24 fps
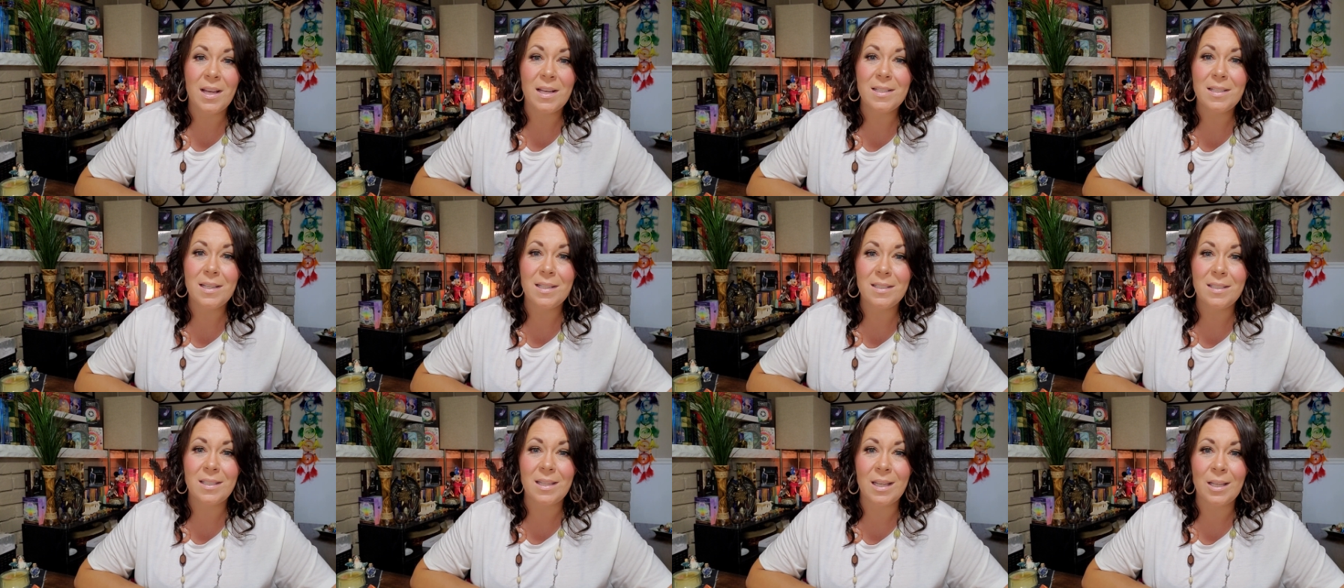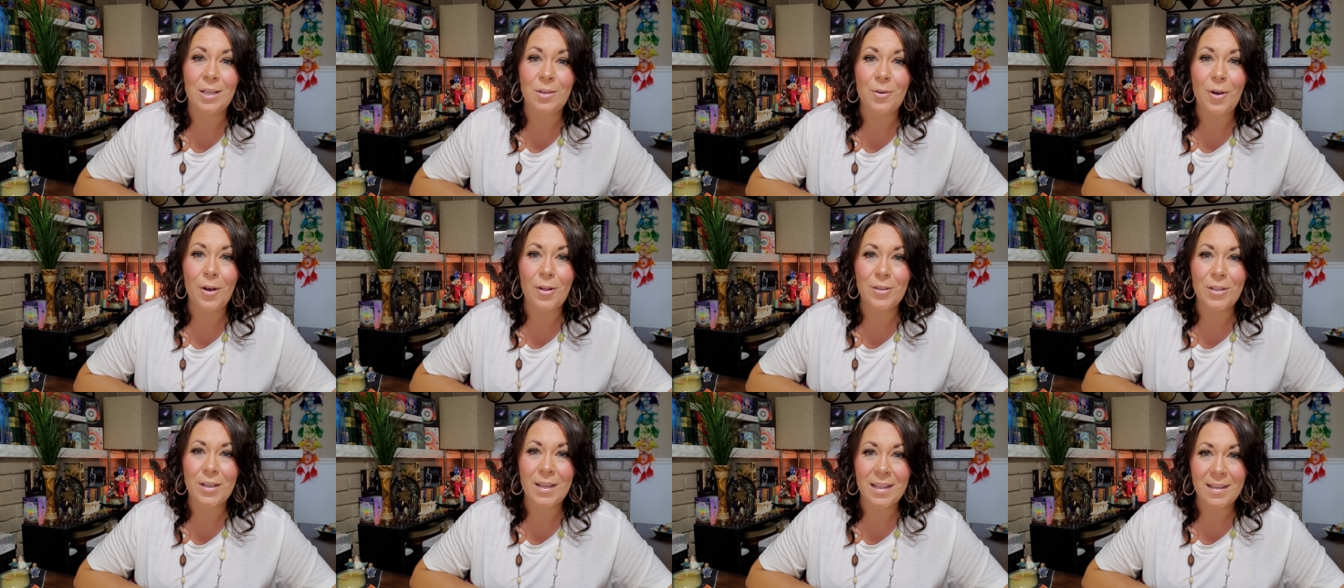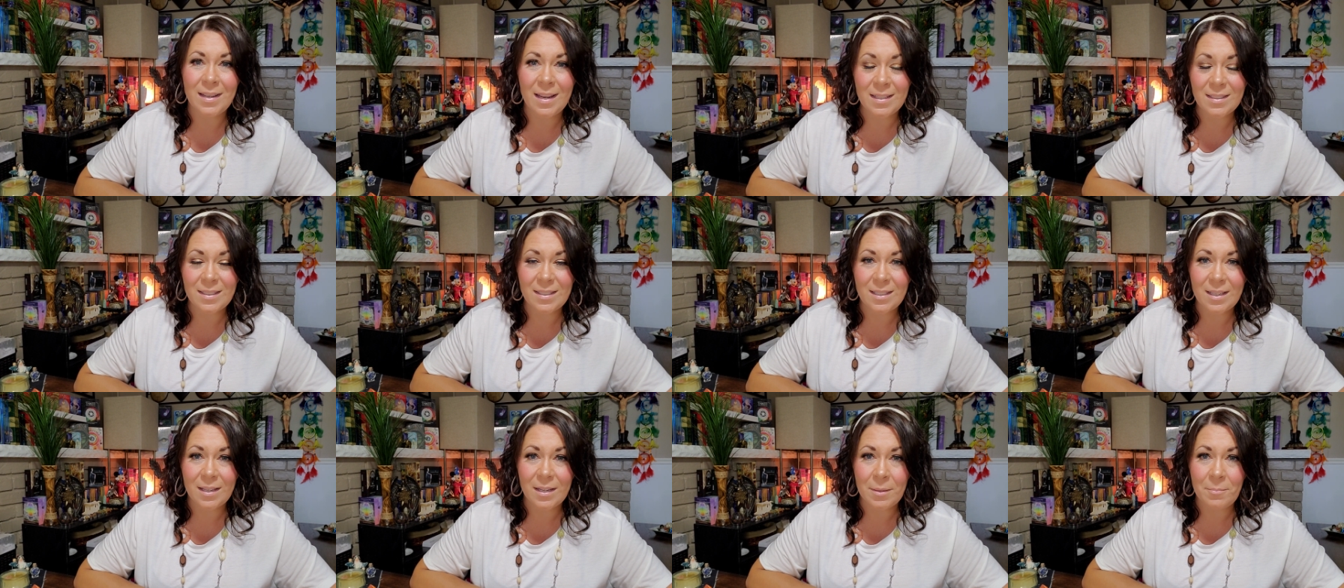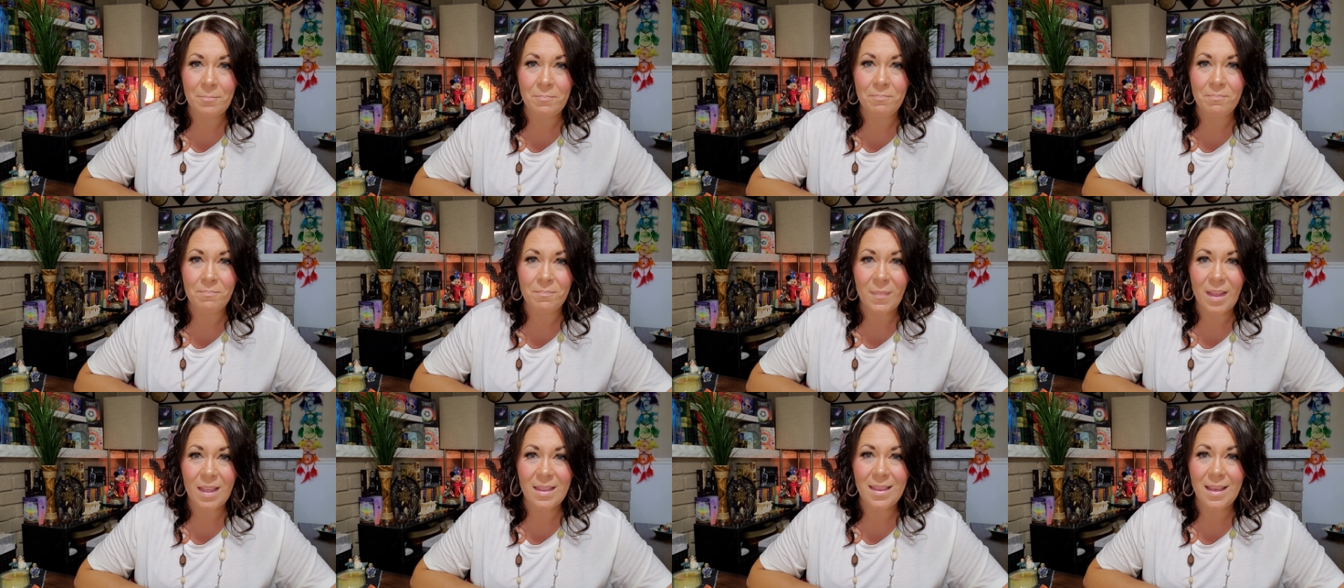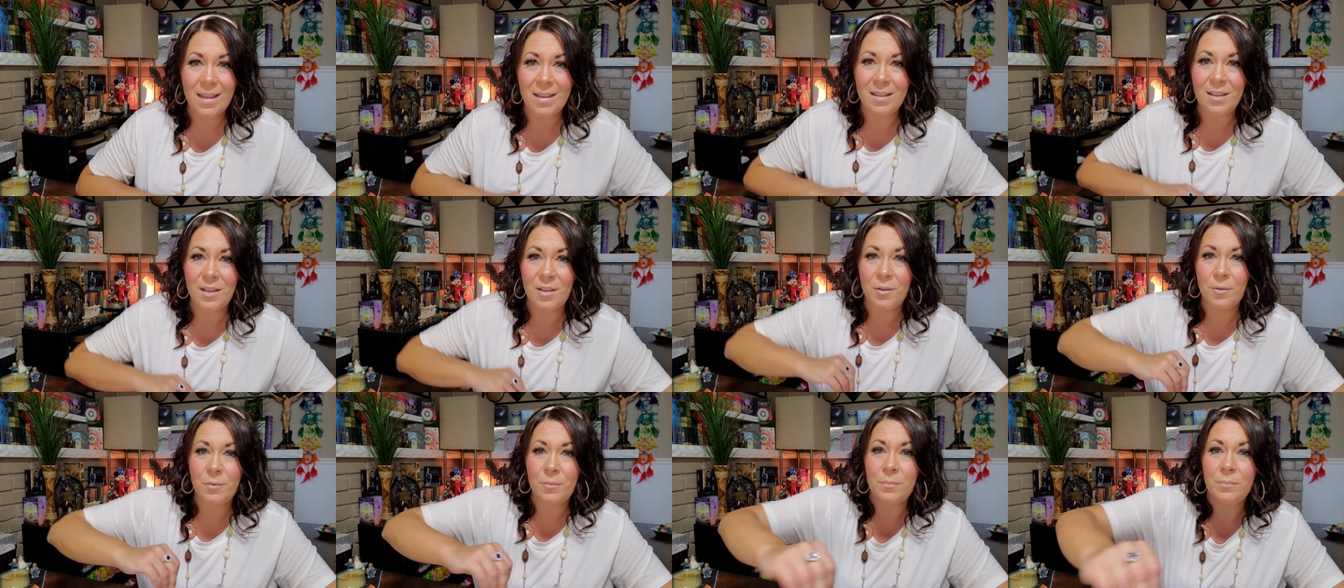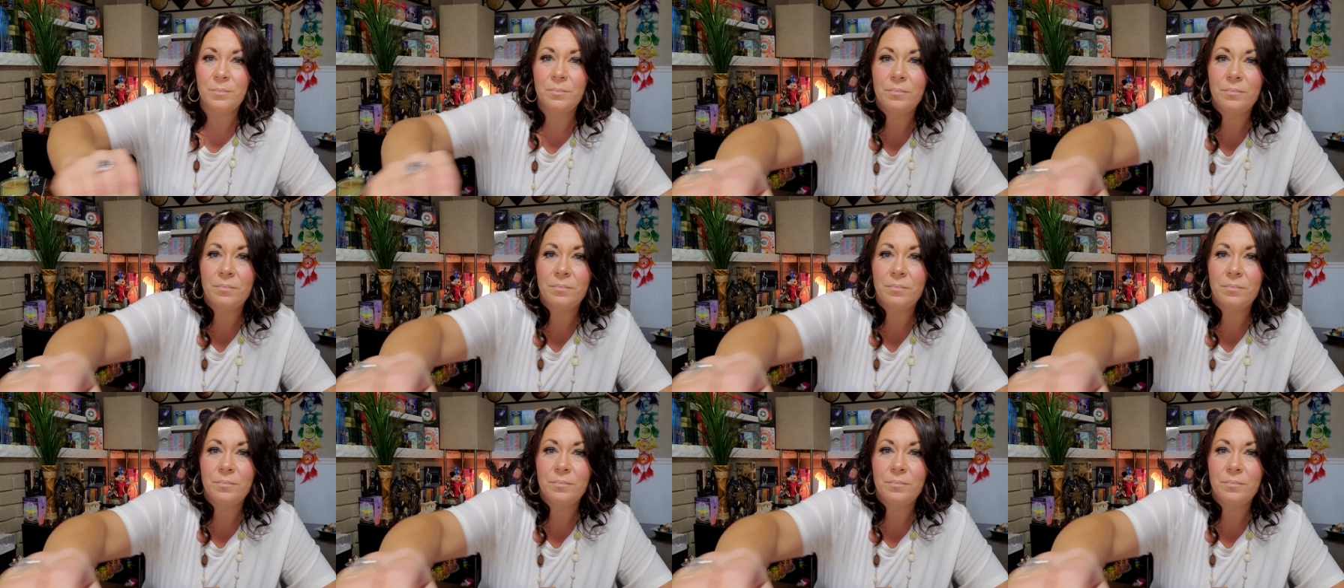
to seeing you all again next time. Thank you.